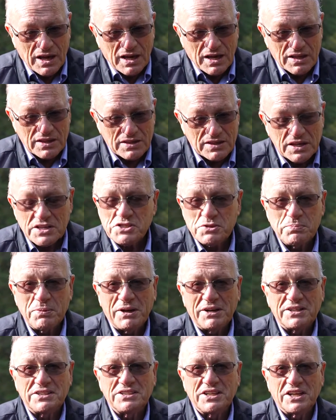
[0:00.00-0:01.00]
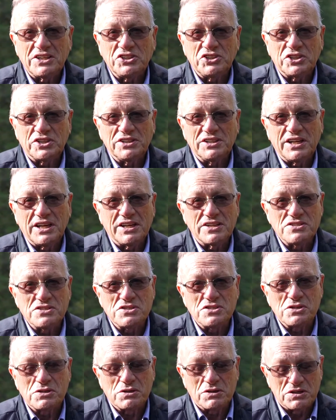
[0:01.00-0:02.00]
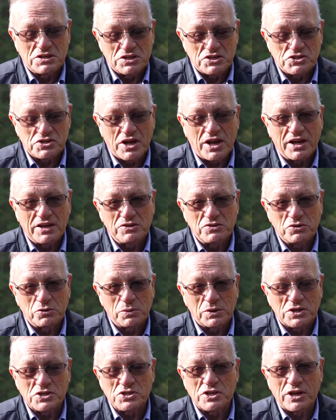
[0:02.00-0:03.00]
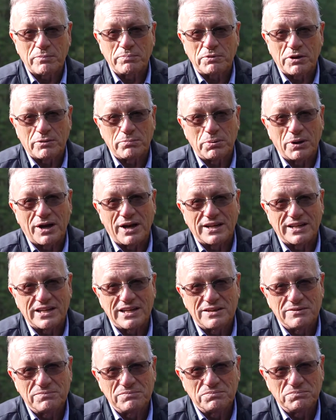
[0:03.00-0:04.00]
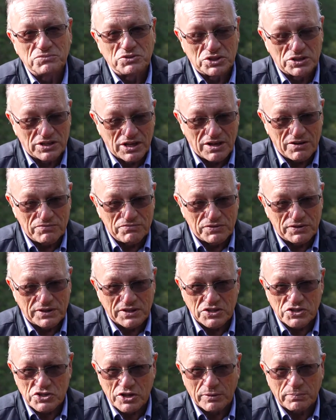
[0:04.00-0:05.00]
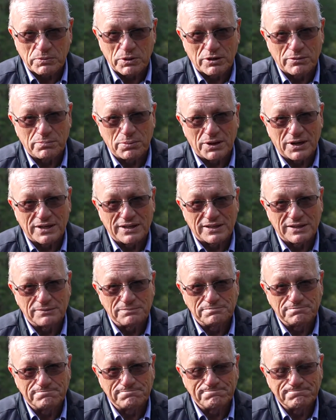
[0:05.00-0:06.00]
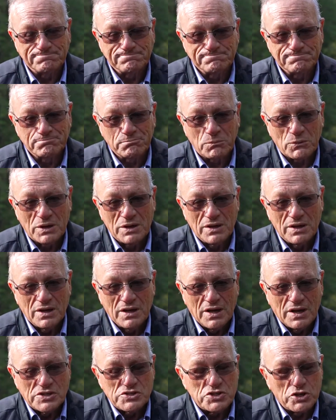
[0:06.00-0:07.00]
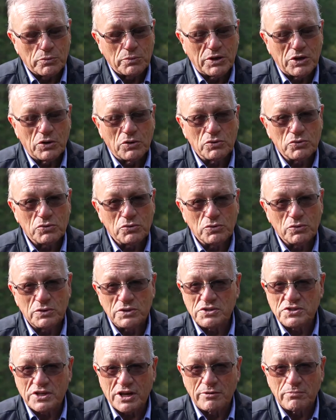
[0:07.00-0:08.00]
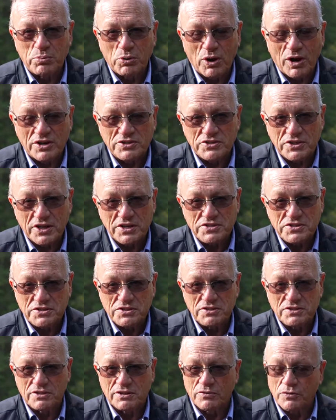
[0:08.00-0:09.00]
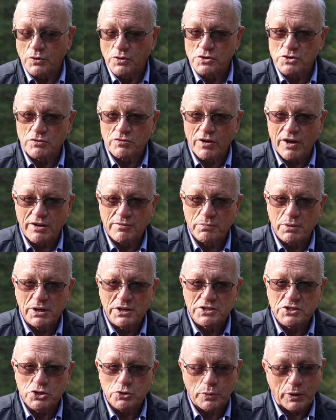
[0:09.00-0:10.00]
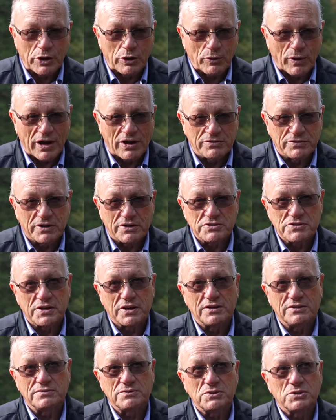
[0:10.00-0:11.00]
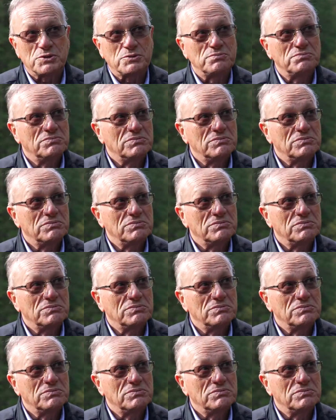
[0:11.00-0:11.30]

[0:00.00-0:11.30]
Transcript: This meditation is designed to accept our body, to love and accept our body. So we go through the same process. The first 5 minutes, we ground ourselves.